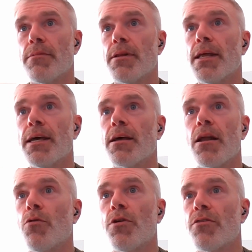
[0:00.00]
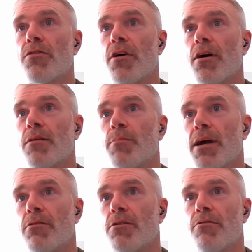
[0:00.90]
legal onus on a
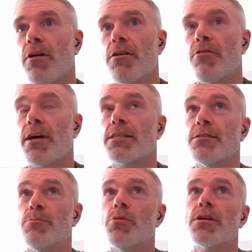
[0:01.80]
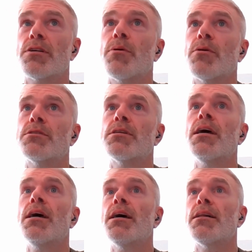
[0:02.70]
parent to follow directions, but I suppose
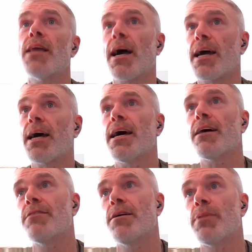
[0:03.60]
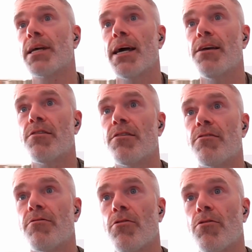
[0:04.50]
that can have implications
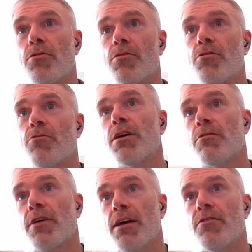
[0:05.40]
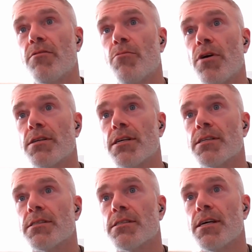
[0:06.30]
for the reunification
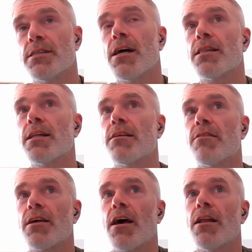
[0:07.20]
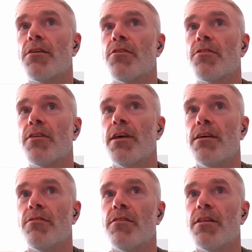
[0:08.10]
process. It's not that the psychologist
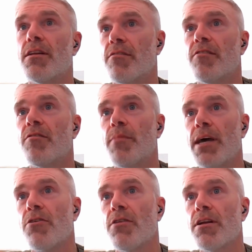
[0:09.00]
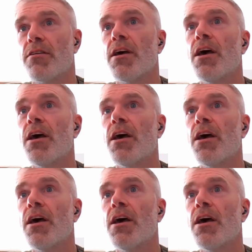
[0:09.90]
is the decision maker in it,